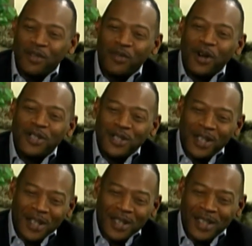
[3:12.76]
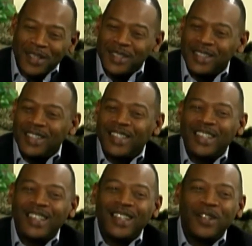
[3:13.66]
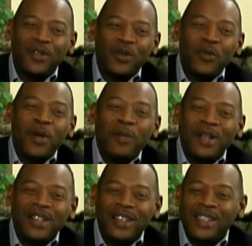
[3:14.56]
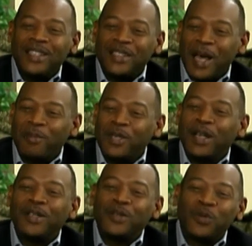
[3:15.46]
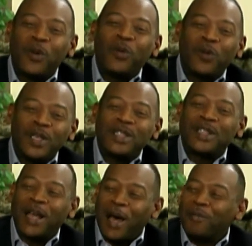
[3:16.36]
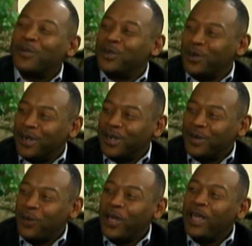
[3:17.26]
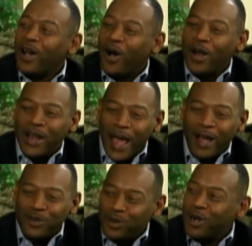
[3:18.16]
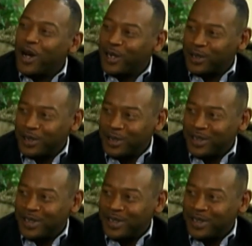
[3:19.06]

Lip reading: The first thing is, the women need to stop telling us what we stopped doing. We are natural hunters.